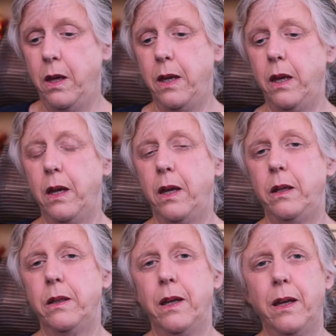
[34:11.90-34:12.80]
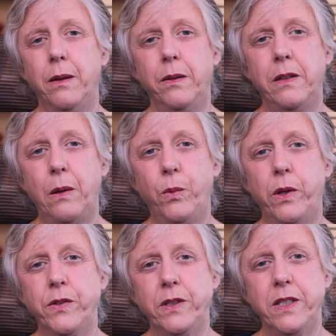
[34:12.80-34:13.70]
And that
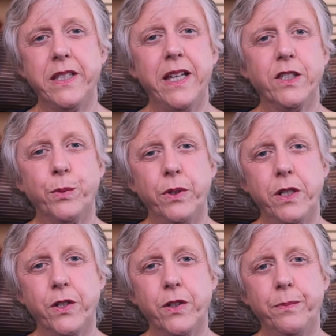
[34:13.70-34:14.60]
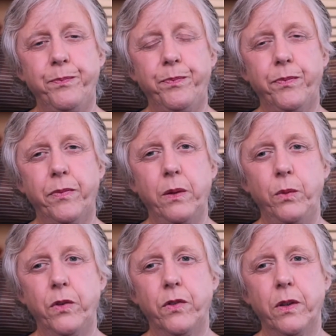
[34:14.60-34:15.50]
wasn't his aspiration. It
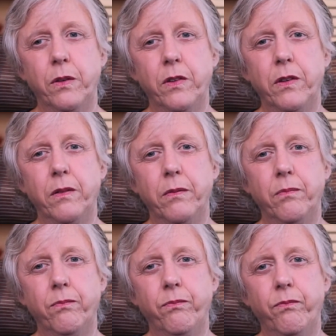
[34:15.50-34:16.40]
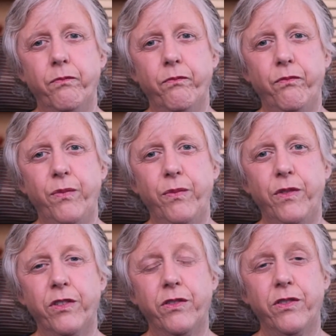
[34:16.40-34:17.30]
was just to
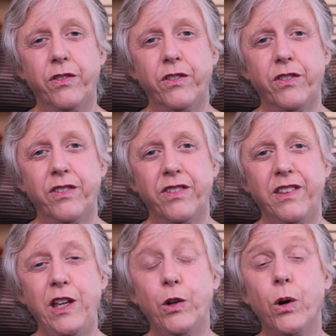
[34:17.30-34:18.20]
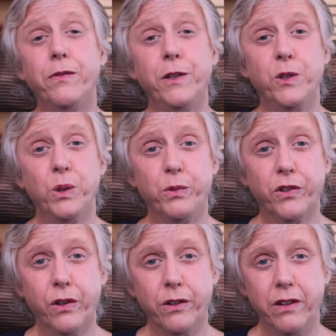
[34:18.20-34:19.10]
sneak off into
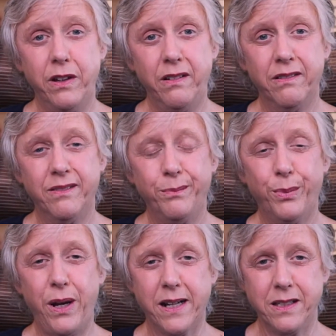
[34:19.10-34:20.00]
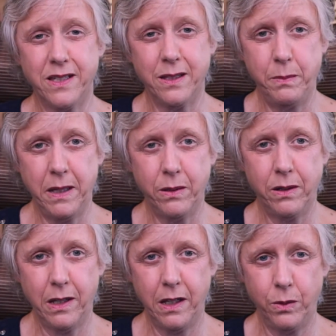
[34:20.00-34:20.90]
obscurity, practice in mountain
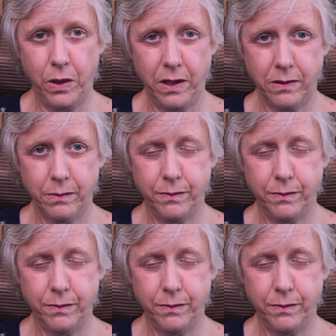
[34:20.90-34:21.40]
hideaways.